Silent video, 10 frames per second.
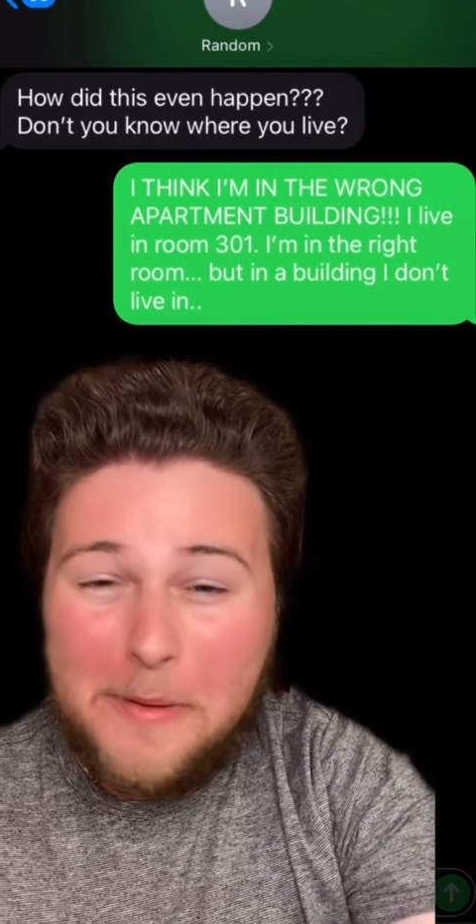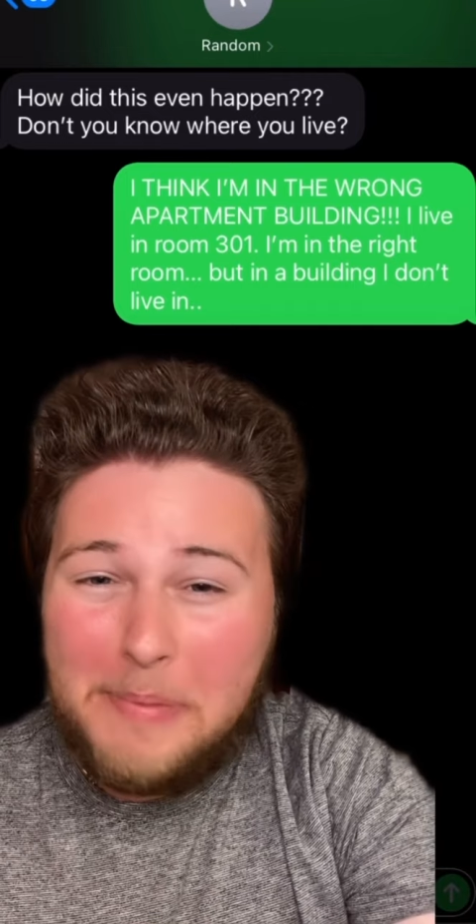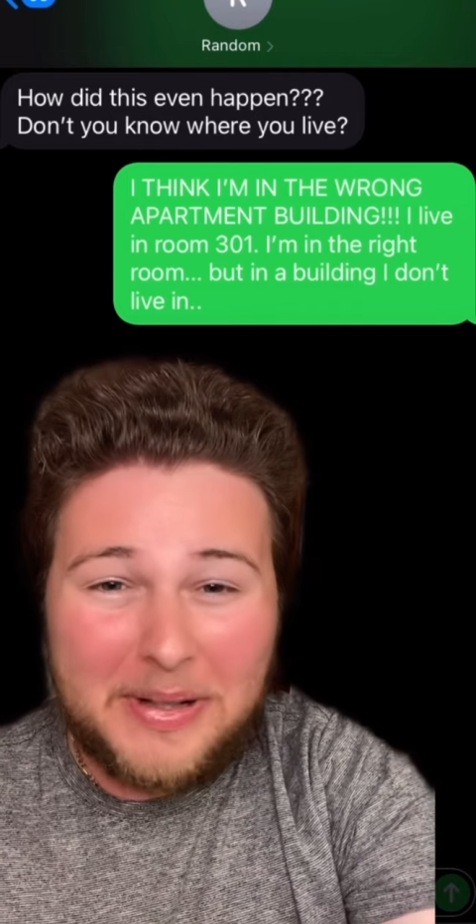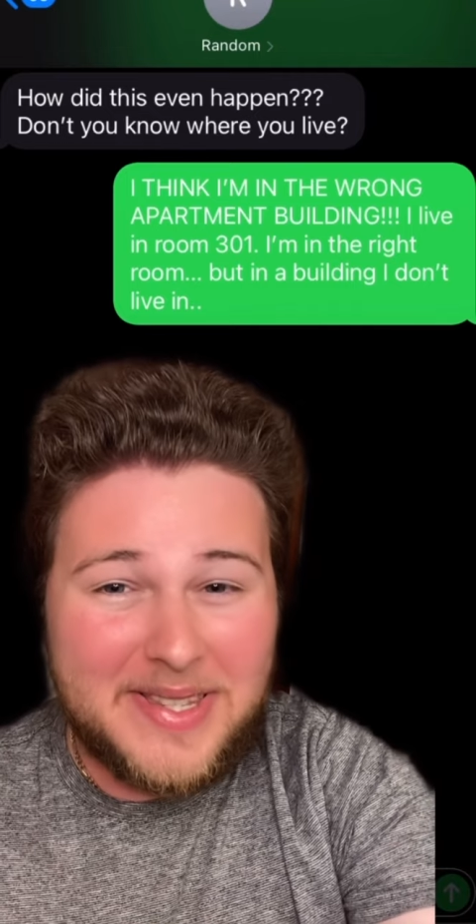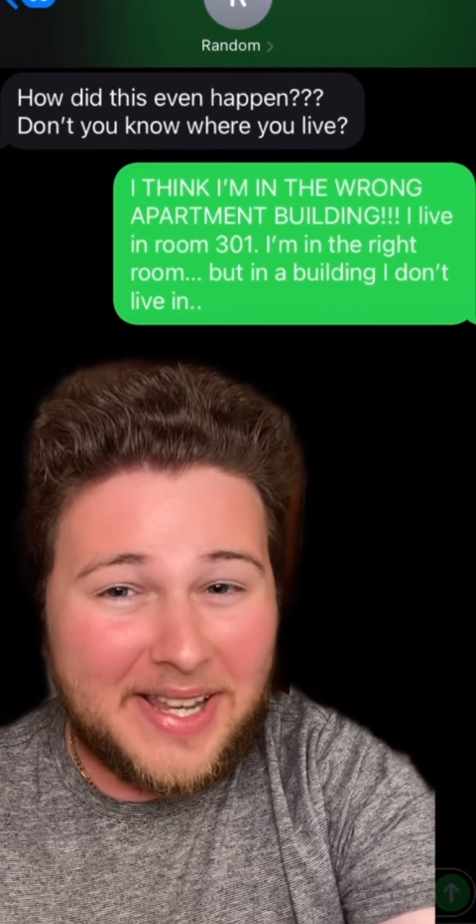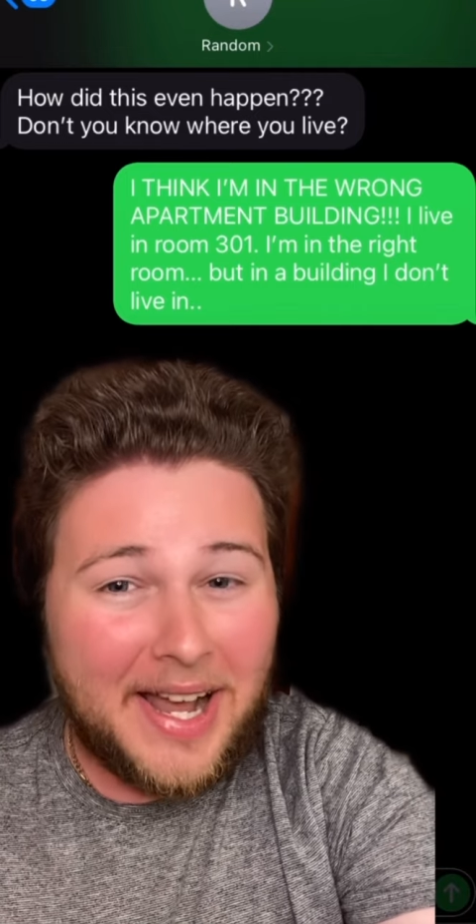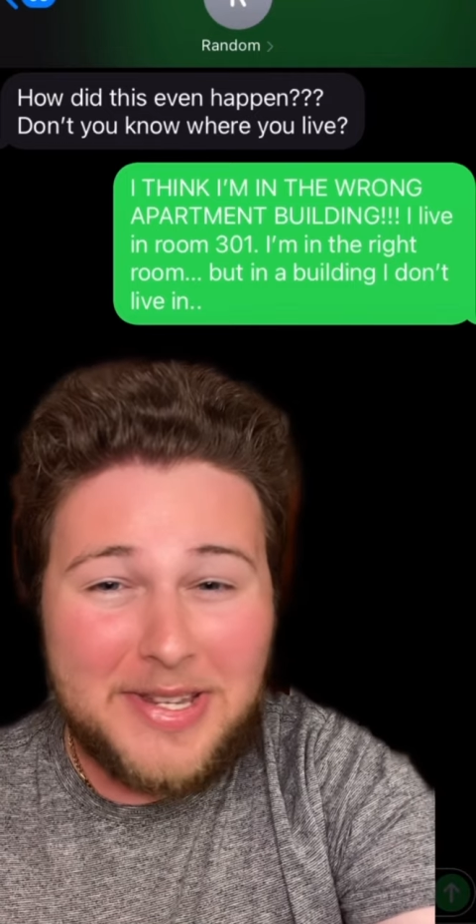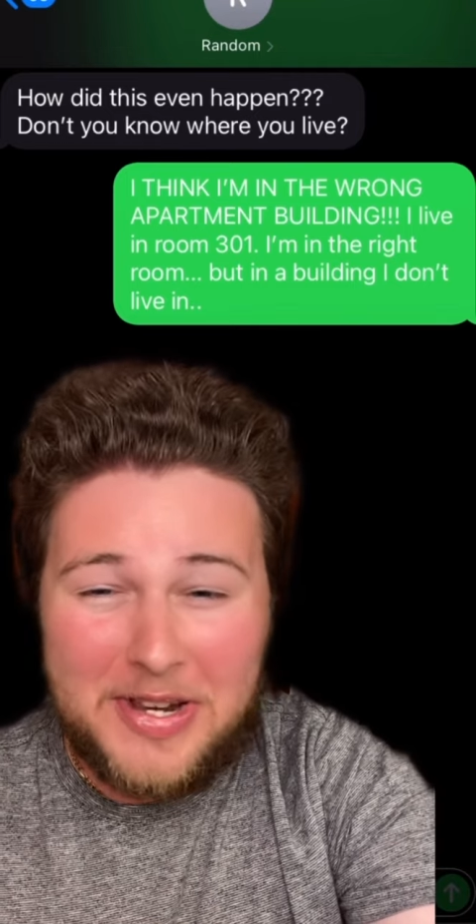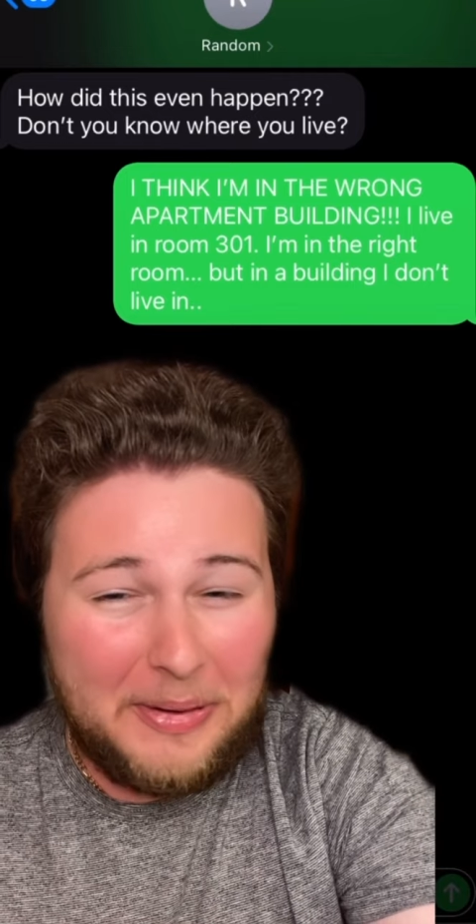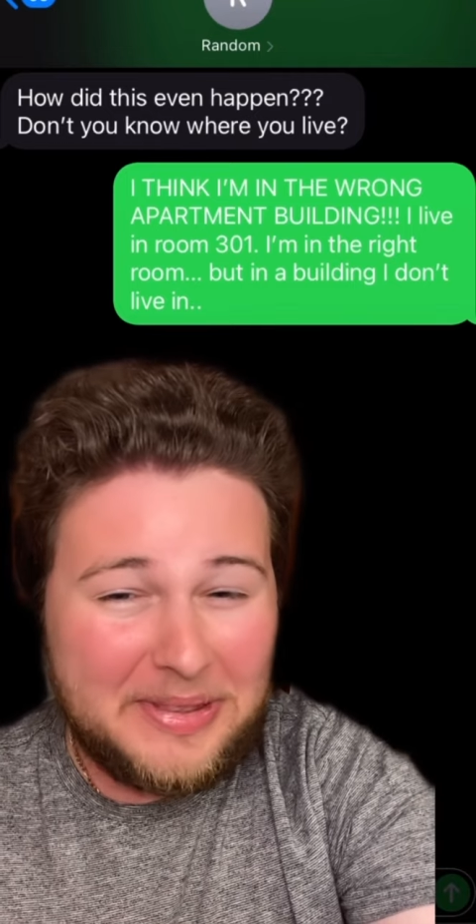building I
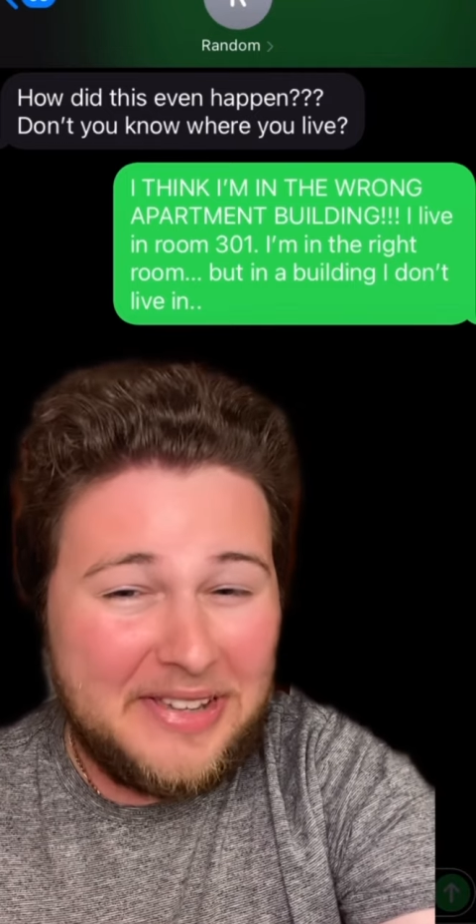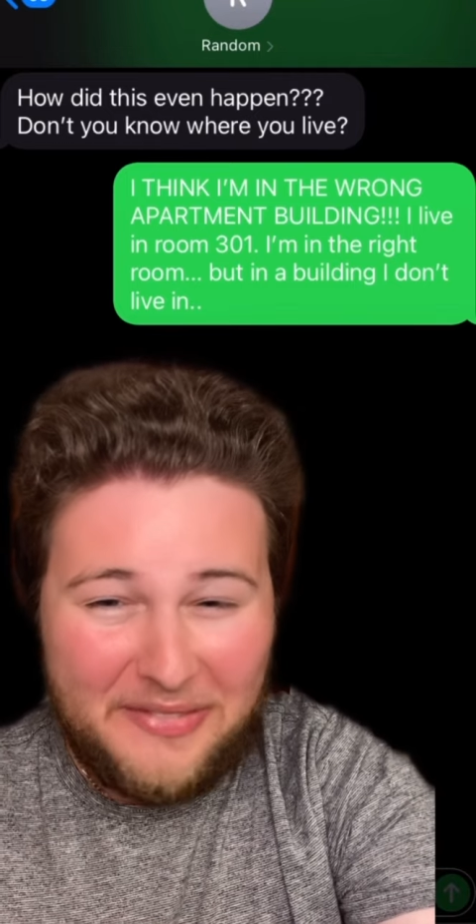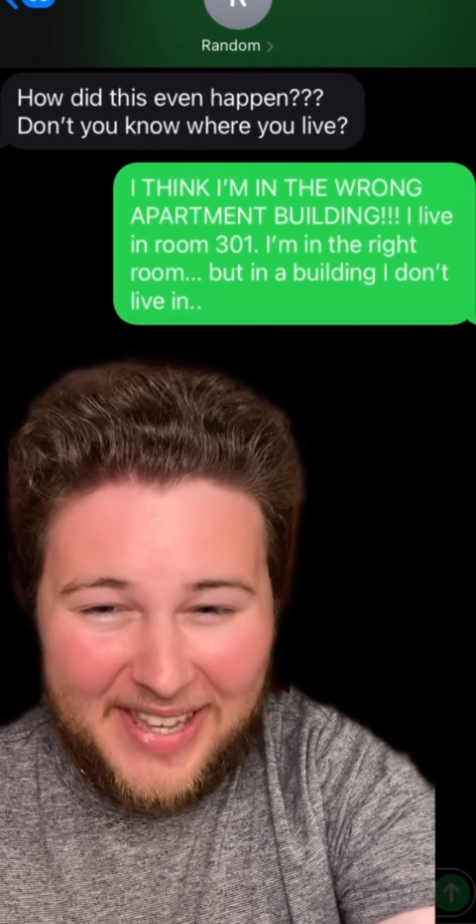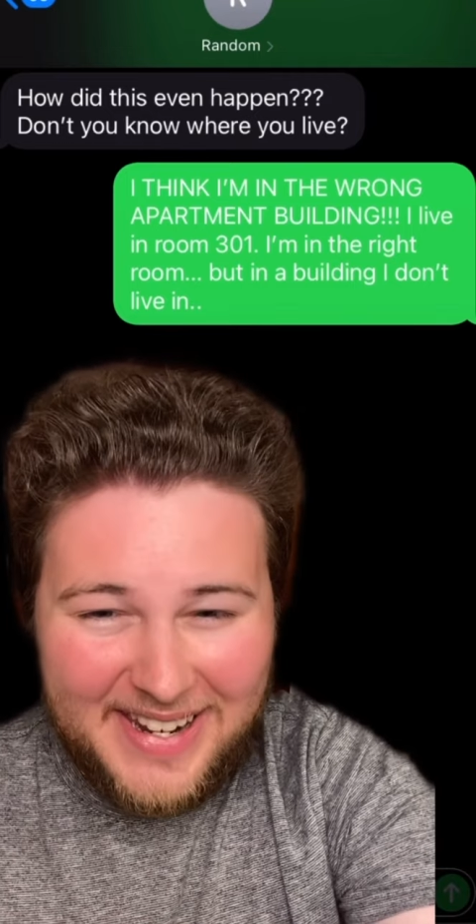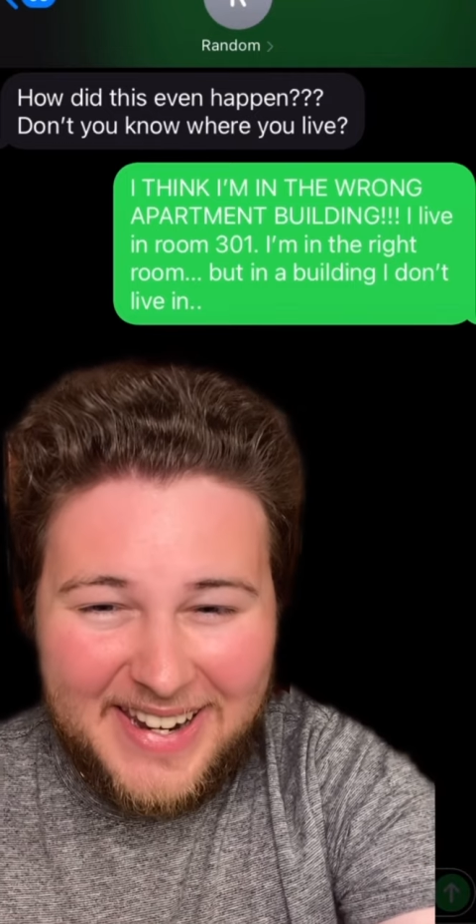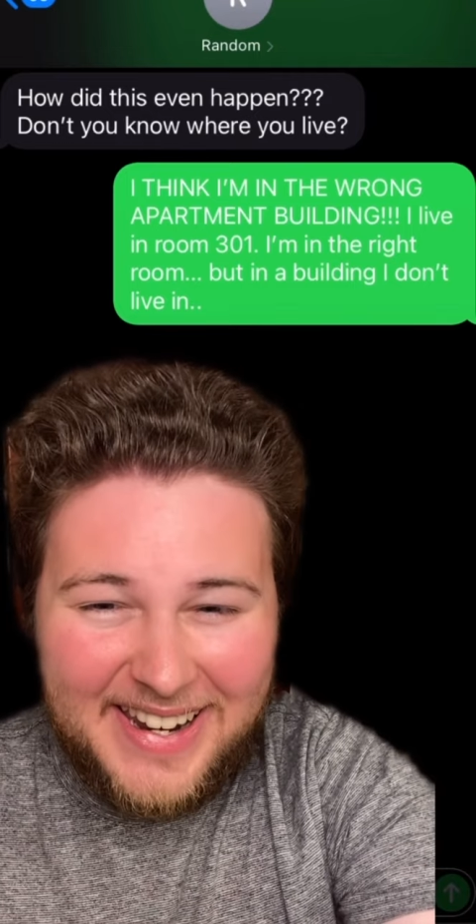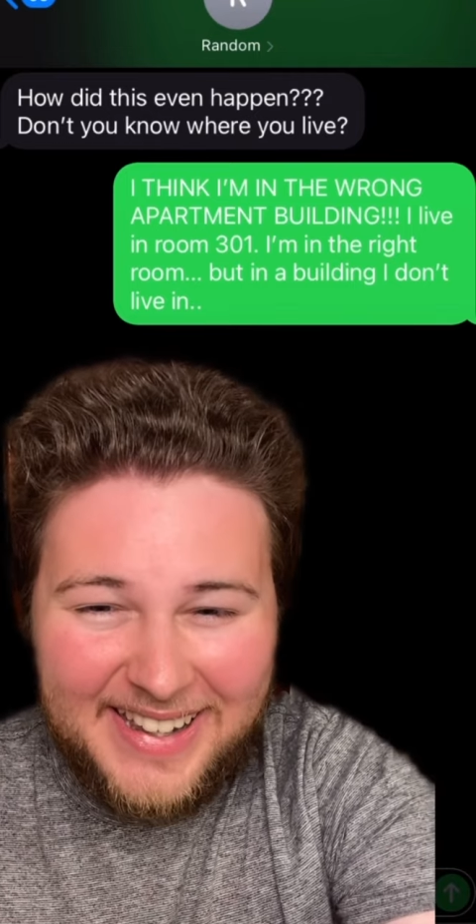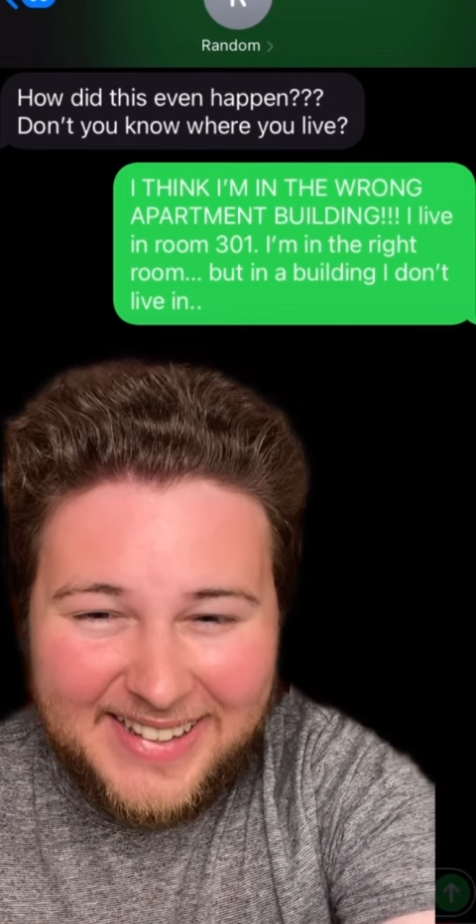don't live in.